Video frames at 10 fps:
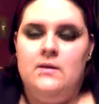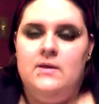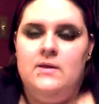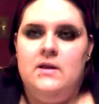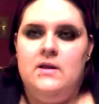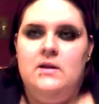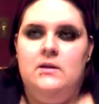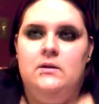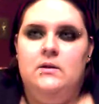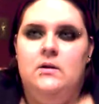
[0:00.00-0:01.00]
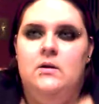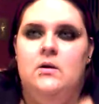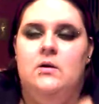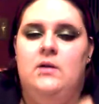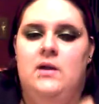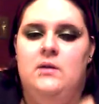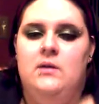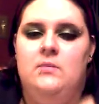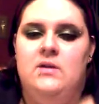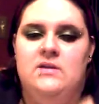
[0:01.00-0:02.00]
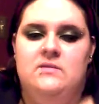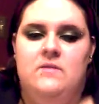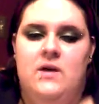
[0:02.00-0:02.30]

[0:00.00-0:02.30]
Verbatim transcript: Then her name is